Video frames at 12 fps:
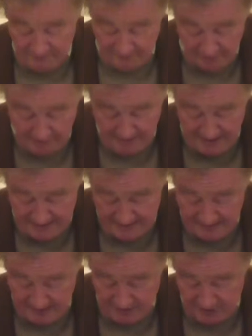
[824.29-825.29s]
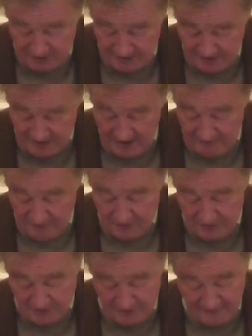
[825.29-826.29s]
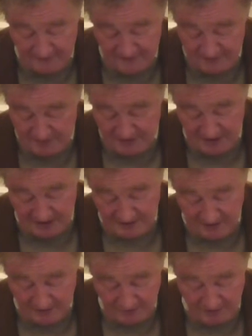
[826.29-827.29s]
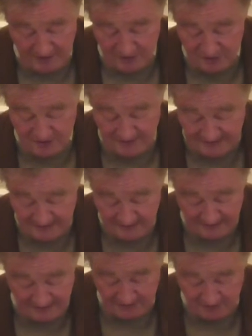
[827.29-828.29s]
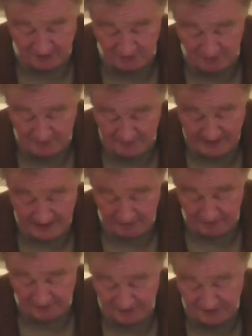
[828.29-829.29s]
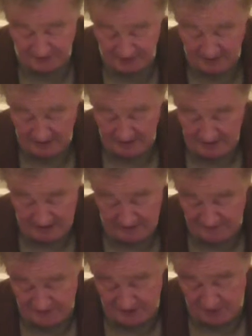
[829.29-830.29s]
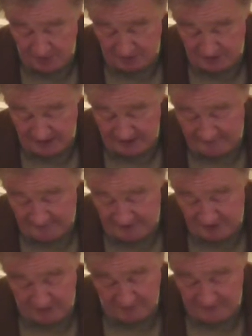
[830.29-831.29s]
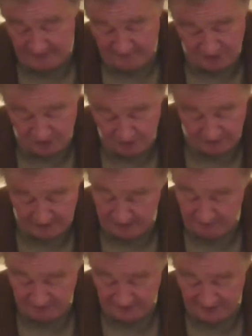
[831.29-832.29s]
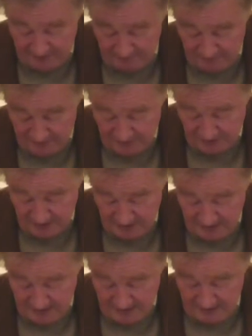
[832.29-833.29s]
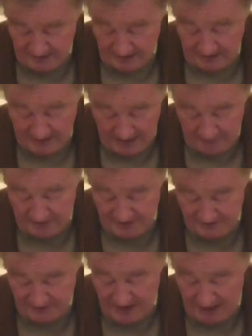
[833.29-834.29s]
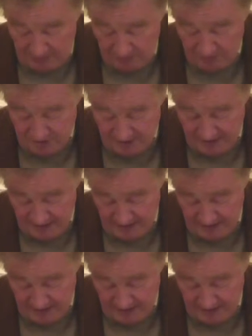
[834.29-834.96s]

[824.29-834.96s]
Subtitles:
From my searchings, I've wondered if this particular creation has anything to do with parents. If so, David, you've never shown any resentment, and now it is out.